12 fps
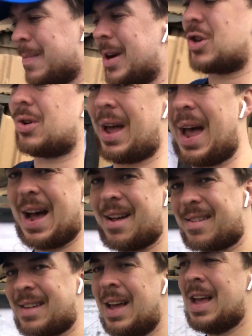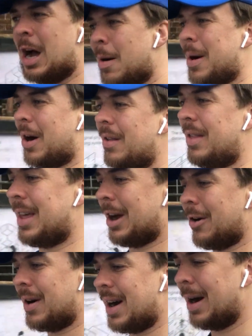Make sure to ask about
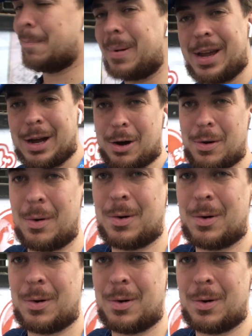their bingo,